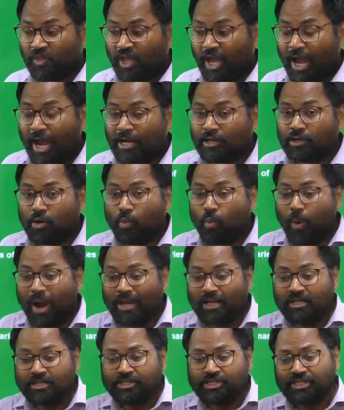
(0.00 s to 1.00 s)
and
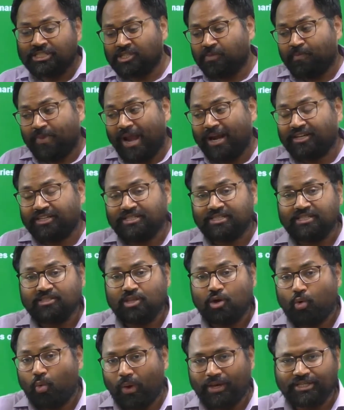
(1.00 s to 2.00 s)
while just practicing
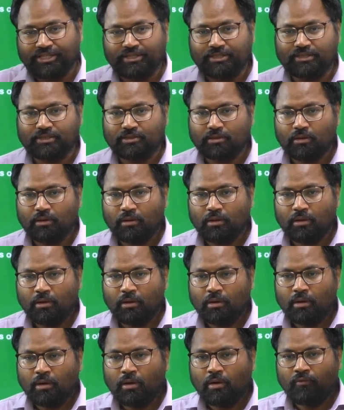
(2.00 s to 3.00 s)
the questions,
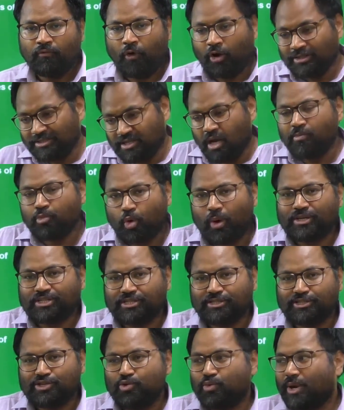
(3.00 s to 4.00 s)
for some
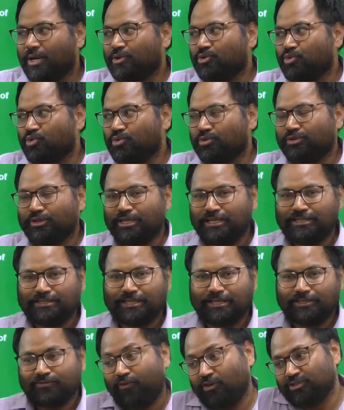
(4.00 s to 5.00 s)
questions you can do these
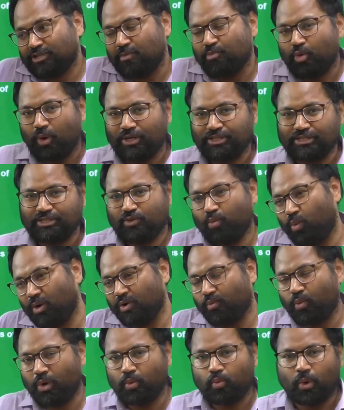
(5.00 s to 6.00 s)
things. For some questions,
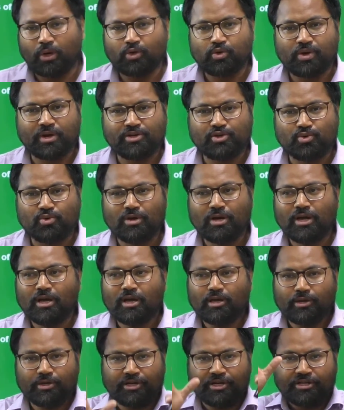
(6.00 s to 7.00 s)
what you can do?
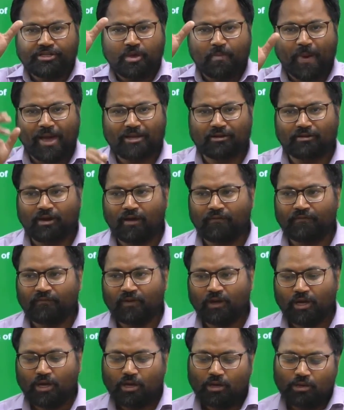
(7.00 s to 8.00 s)
You read the paragraph,
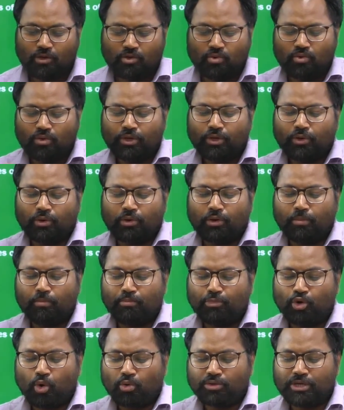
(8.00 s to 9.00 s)
you
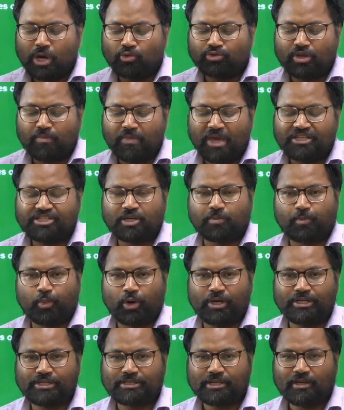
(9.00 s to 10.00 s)
note down the major
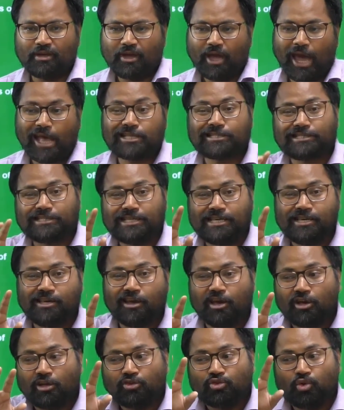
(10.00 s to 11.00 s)
points and
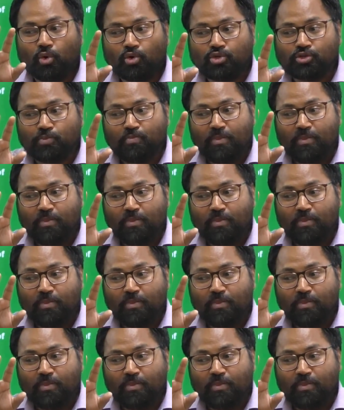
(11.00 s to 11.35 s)
see those